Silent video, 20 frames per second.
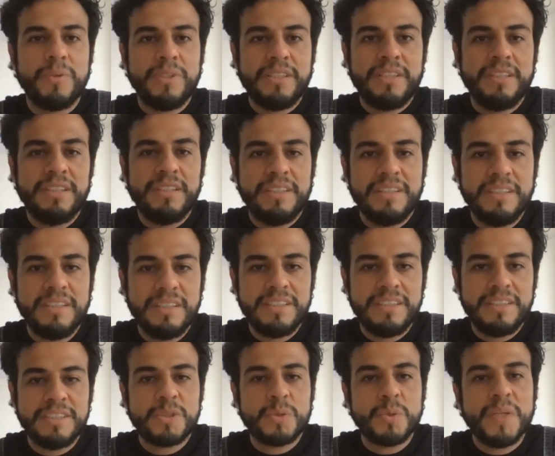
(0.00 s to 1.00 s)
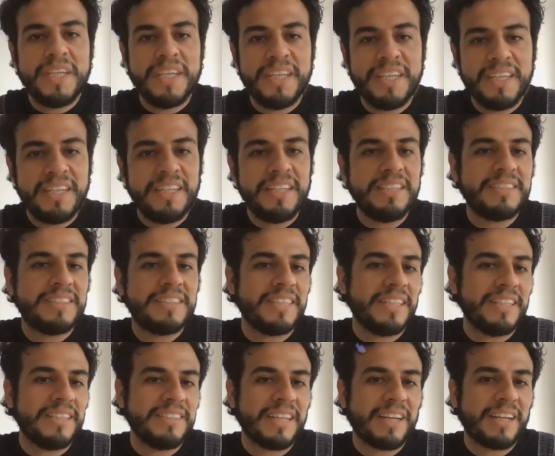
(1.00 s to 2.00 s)
the suites
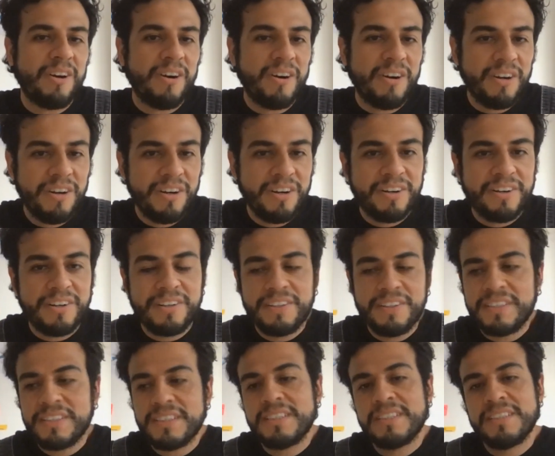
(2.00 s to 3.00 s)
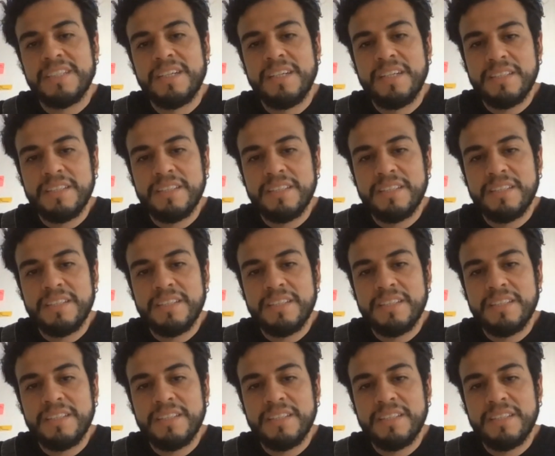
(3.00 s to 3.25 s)
and the colors.